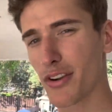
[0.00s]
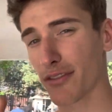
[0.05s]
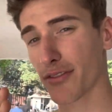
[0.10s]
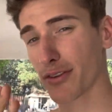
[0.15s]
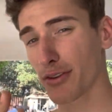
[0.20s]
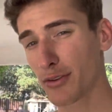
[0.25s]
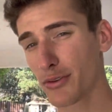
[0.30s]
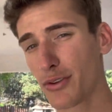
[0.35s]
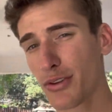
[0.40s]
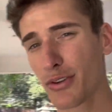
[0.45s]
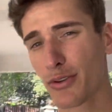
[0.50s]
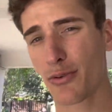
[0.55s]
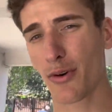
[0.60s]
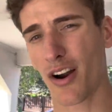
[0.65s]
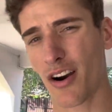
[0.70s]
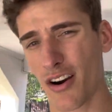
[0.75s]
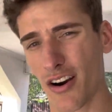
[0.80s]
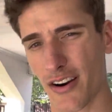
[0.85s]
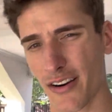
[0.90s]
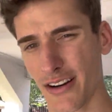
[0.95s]
of who you
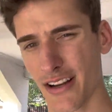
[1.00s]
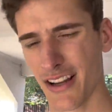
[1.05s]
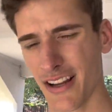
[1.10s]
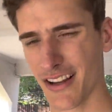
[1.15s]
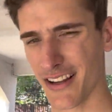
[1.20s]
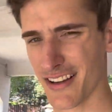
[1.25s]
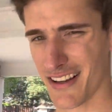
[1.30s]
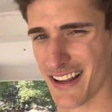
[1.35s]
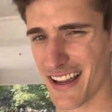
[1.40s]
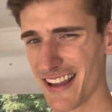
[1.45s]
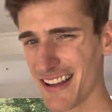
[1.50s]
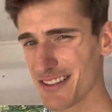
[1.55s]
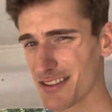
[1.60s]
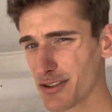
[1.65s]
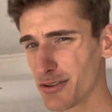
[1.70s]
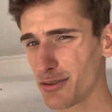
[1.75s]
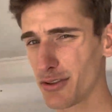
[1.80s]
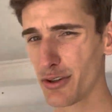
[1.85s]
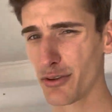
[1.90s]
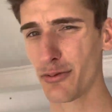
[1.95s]
are and
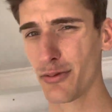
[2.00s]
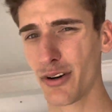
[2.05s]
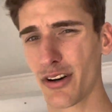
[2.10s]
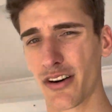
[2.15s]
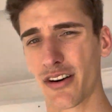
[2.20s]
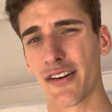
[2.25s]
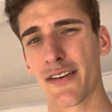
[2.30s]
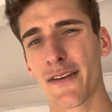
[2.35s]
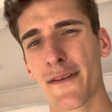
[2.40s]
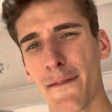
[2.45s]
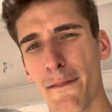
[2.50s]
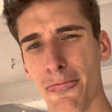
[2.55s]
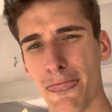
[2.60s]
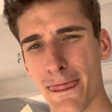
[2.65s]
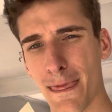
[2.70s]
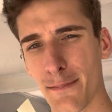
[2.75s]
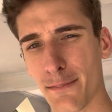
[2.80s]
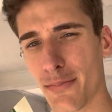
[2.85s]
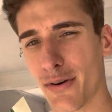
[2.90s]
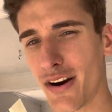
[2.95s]
who you were
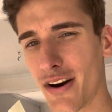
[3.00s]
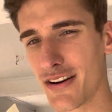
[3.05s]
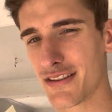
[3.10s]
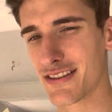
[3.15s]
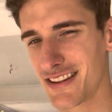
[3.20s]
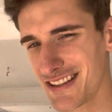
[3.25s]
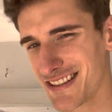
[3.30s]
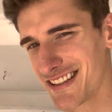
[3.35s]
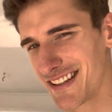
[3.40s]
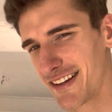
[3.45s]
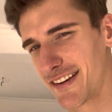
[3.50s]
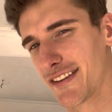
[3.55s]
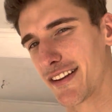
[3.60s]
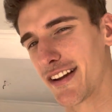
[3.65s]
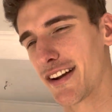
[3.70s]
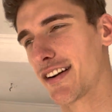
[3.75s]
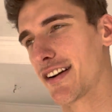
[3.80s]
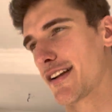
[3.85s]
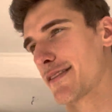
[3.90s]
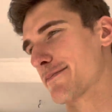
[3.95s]
prior to the
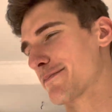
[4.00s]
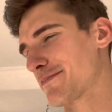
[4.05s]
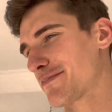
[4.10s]
singularity.